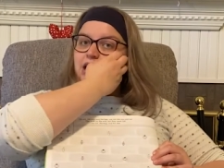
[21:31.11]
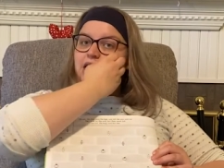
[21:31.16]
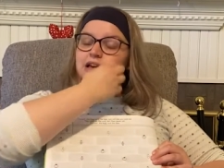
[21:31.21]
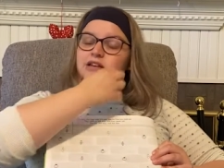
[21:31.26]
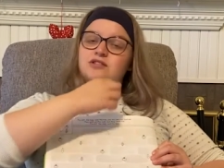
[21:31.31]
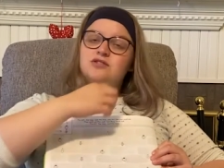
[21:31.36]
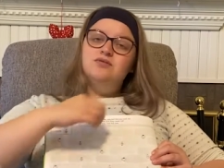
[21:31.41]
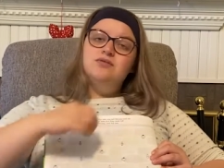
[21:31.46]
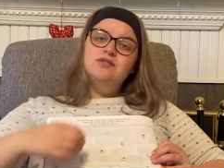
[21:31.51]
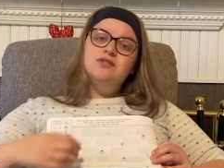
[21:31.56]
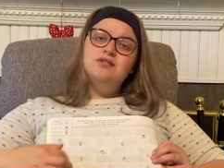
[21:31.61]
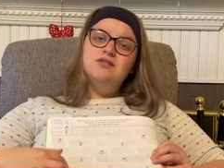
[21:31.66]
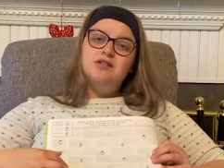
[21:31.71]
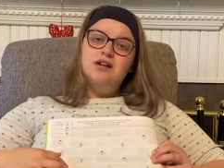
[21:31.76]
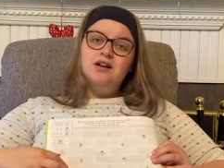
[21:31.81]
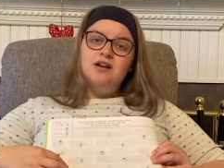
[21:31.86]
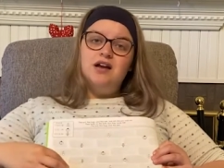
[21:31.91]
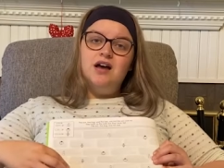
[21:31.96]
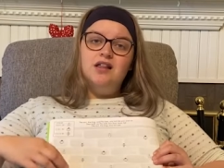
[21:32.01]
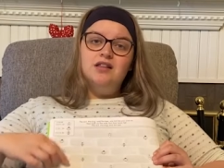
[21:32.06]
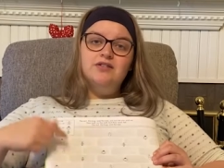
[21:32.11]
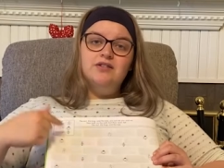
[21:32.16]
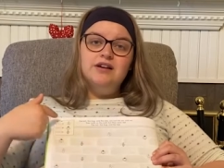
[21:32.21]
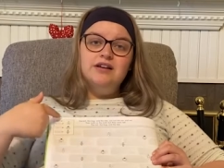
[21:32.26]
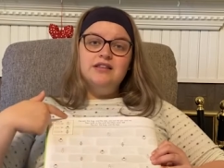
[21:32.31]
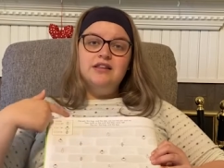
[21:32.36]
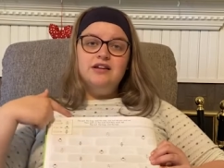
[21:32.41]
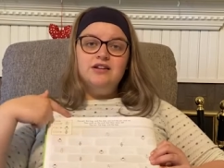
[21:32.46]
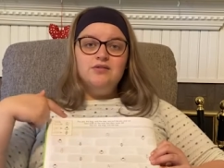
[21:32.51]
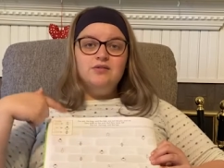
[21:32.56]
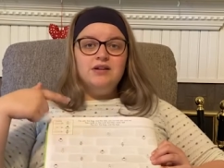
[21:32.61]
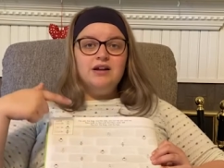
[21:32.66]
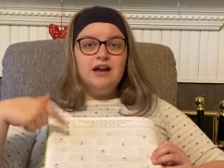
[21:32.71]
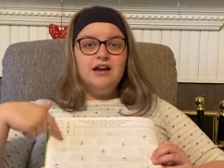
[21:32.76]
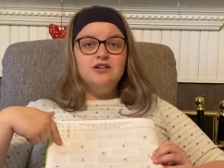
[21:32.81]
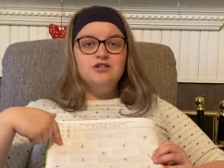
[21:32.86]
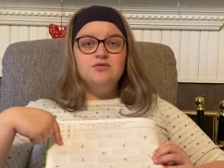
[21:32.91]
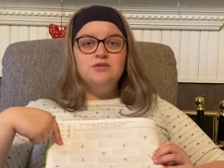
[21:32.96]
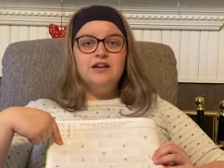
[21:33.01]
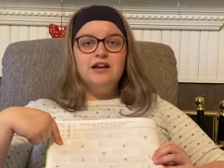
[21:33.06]
As soon as they're done coloring, then you can
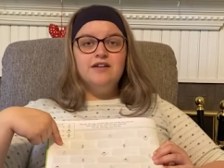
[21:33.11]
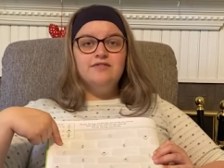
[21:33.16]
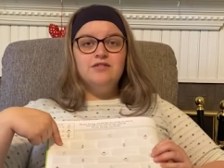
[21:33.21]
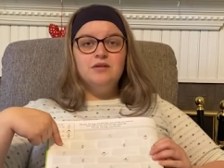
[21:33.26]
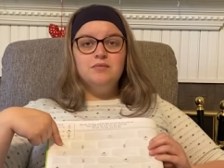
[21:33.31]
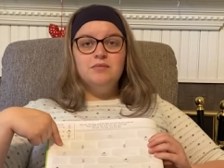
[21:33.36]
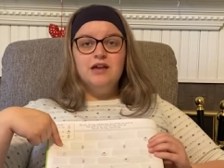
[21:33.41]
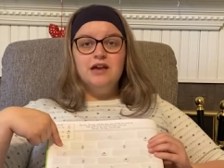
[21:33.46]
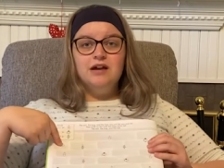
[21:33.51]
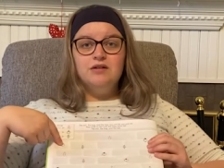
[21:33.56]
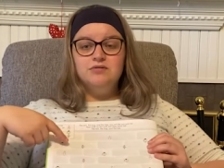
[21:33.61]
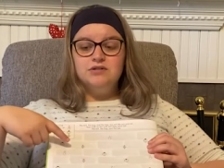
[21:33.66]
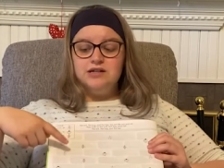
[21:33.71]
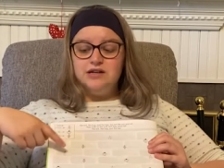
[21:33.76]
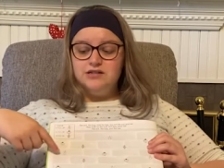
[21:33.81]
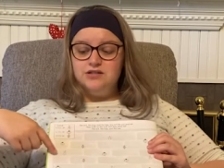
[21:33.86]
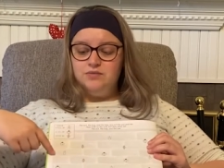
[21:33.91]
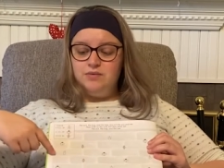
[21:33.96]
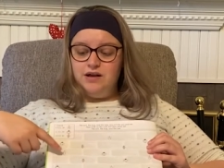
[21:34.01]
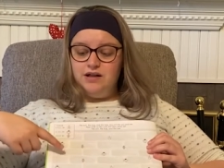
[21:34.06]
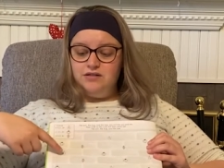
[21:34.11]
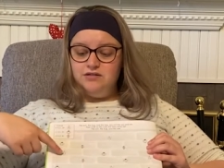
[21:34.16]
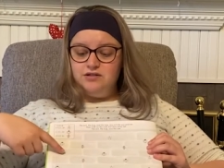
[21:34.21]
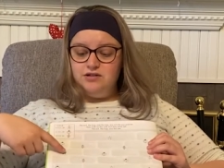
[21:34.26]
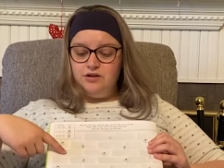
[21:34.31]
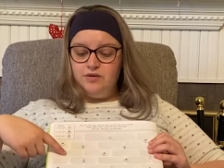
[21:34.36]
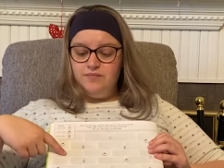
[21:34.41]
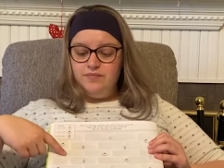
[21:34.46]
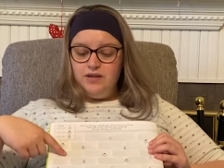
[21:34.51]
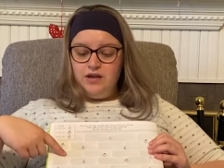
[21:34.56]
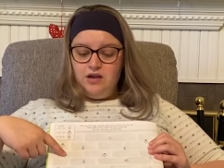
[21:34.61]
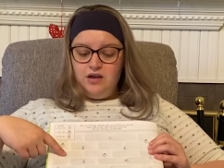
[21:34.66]
actually have them count as well. So